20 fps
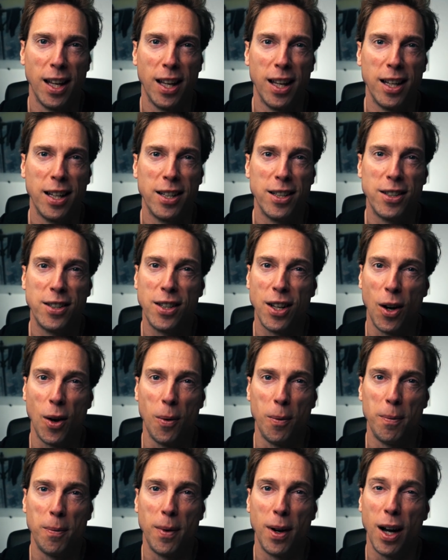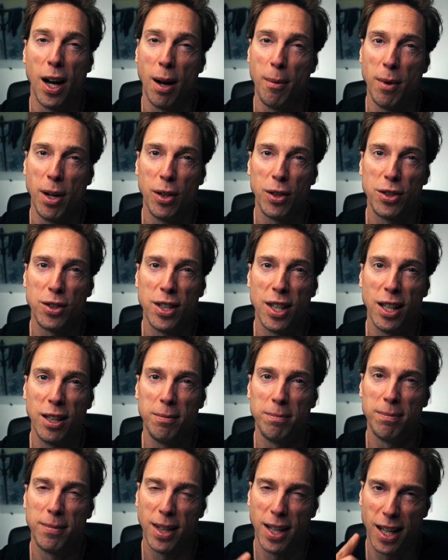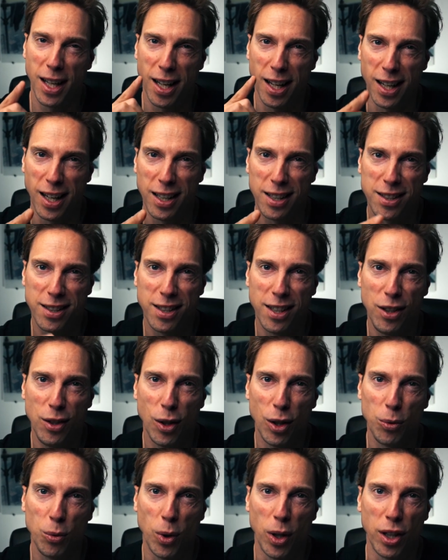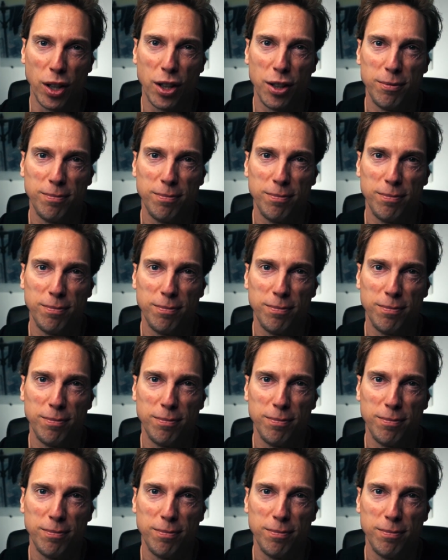So, I'm Eric Snell, and I'll see you at work.